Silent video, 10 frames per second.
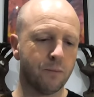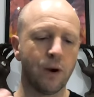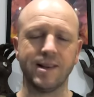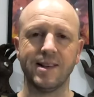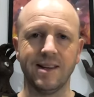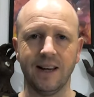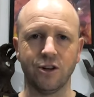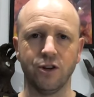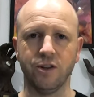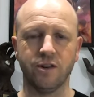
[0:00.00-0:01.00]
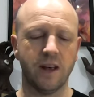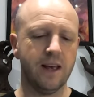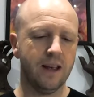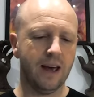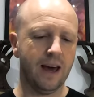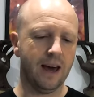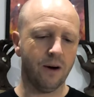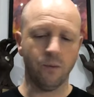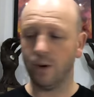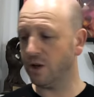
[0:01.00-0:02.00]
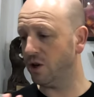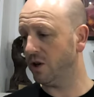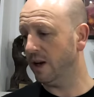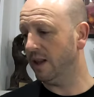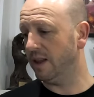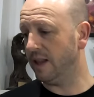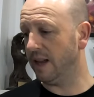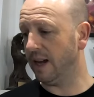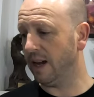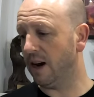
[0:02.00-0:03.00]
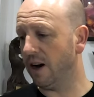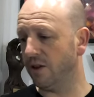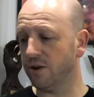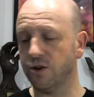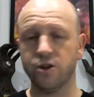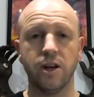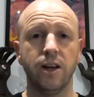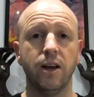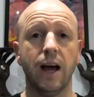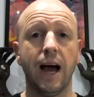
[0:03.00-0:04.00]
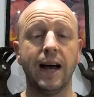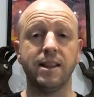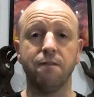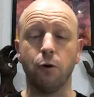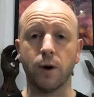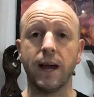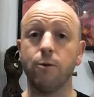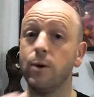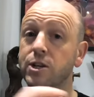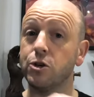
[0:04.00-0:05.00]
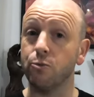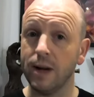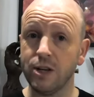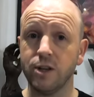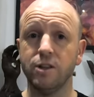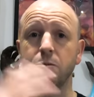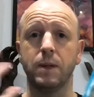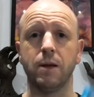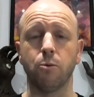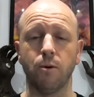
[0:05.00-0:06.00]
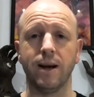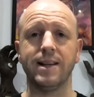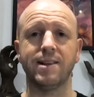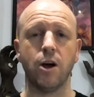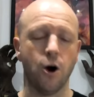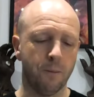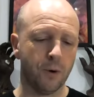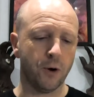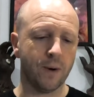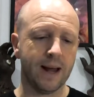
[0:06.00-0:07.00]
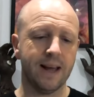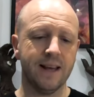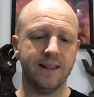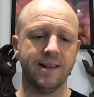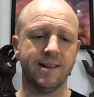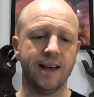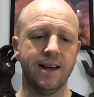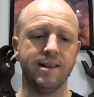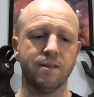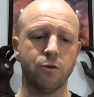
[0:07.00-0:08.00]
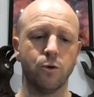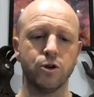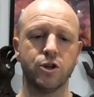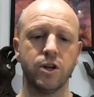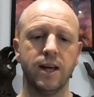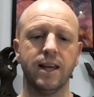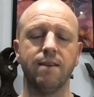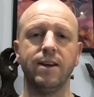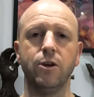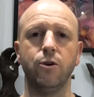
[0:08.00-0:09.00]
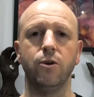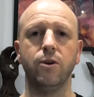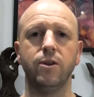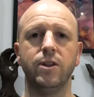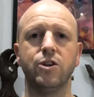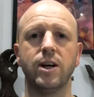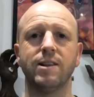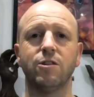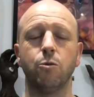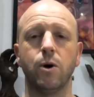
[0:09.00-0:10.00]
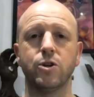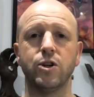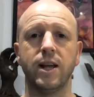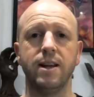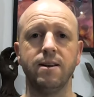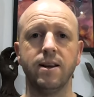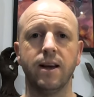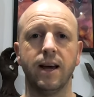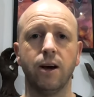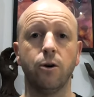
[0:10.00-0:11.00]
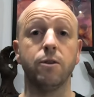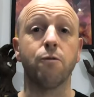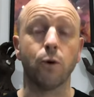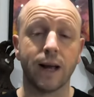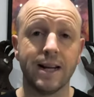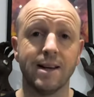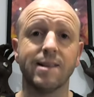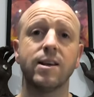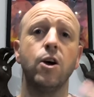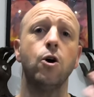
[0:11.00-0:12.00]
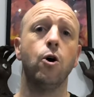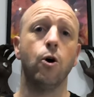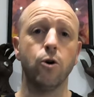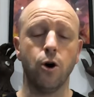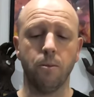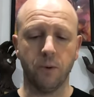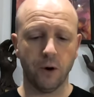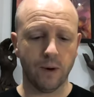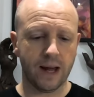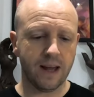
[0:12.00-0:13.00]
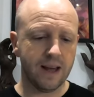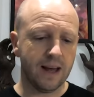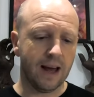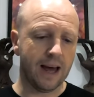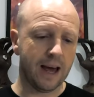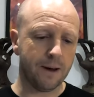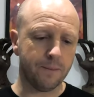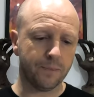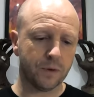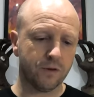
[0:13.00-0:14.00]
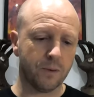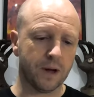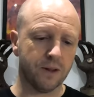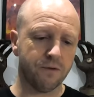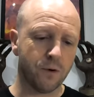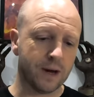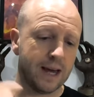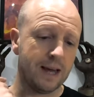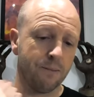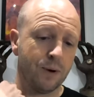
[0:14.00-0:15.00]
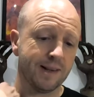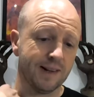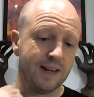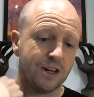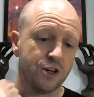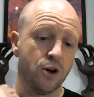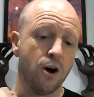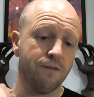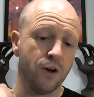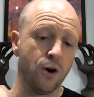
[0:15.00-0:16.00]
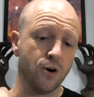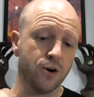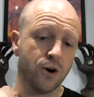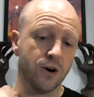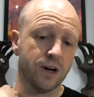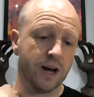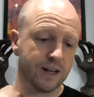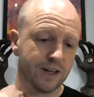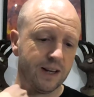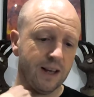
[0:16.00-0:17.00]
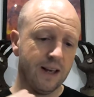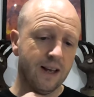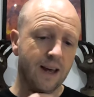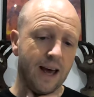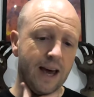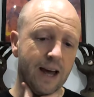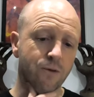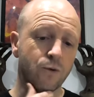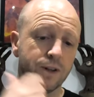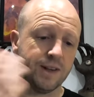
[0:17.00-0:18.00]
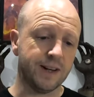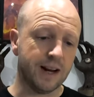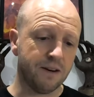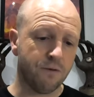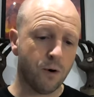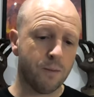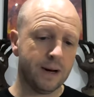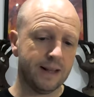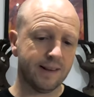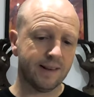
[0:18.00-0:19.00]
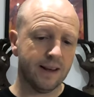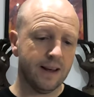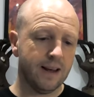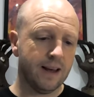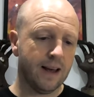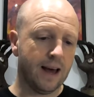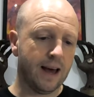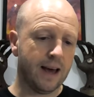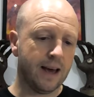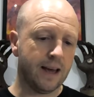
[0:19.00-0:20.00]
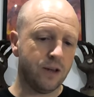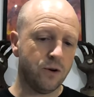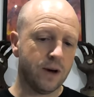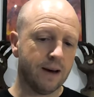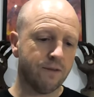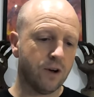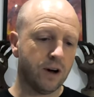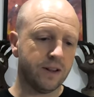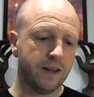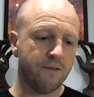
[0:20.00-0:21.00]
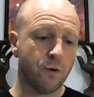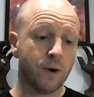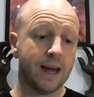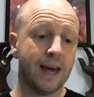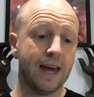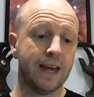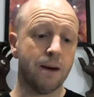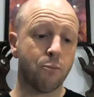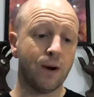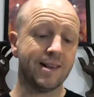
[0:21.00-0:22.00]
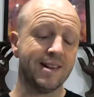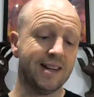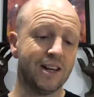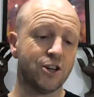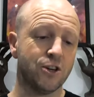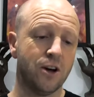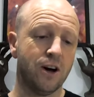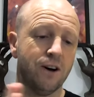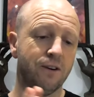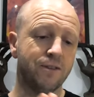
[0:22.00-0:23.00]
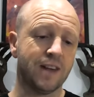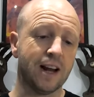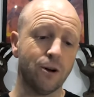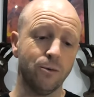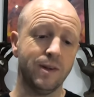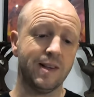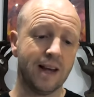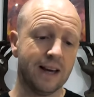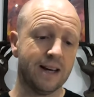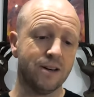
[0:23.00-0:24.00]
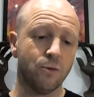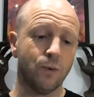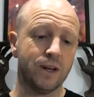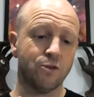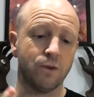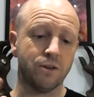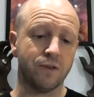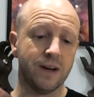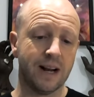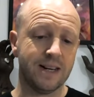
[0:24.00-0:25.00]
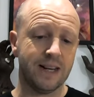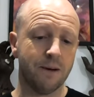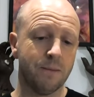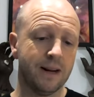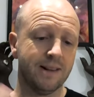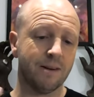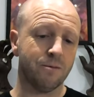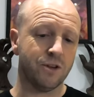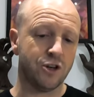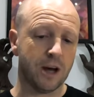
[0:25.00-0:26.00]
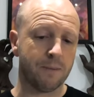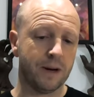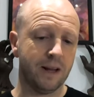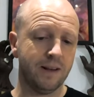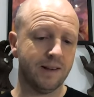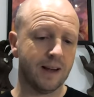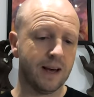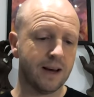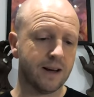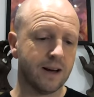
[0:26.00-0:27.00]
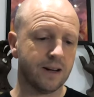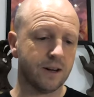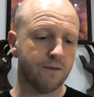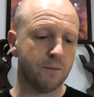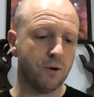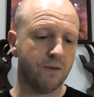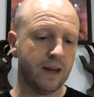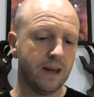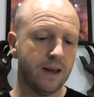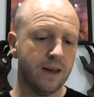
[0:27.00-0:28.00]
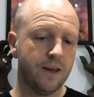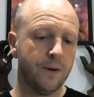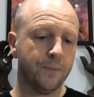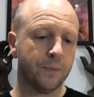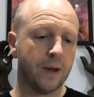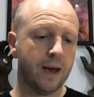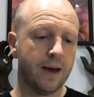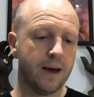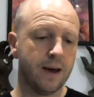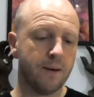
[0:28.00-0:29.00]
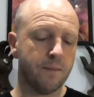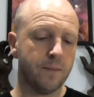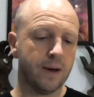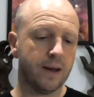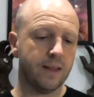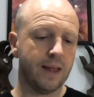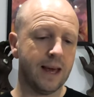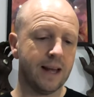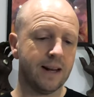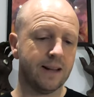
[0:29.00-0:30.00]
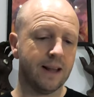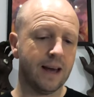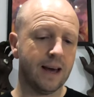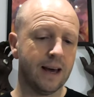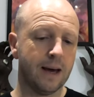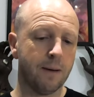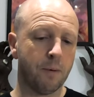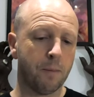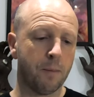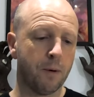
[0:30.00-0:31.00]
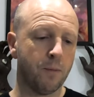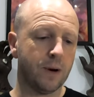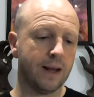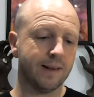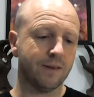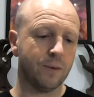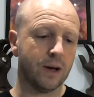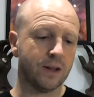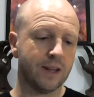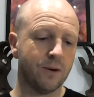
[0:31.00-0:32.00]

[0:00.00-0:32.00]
presentations, which the others had the 4K restorations, but they were released on Blu-ray. This is, of course, giving you the chance to watch it in on the 4K disc or on Blu-ray. So we got the 4K presentation of the Hong Kong cut, runs at 94 minutes. You have got the 4K presentation of Cyclone Z, which runs for 98 minutes. That was the Japanese cut of the movie. What else have we got